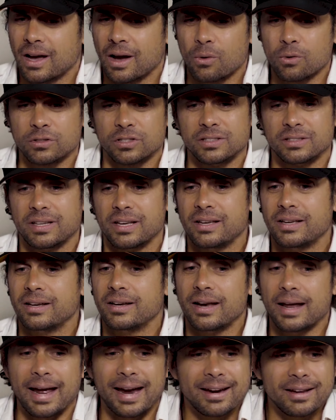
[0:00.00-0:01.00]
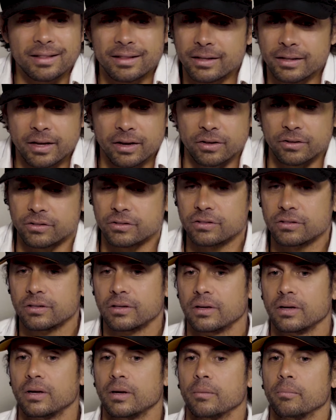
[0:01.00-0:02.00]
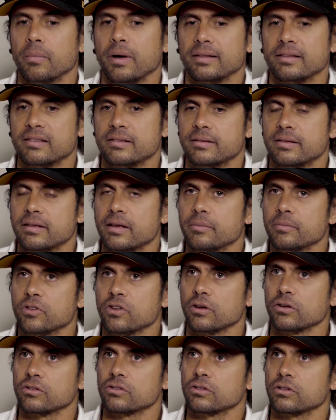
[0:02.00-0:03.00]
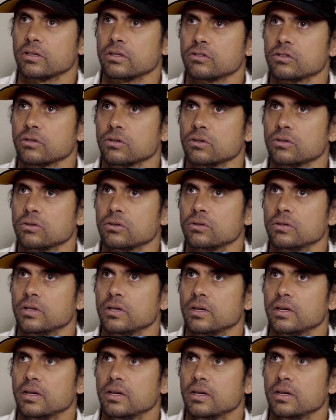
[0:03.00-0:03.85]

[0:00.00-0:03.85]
I wasn't taking anything else but stem cells, and so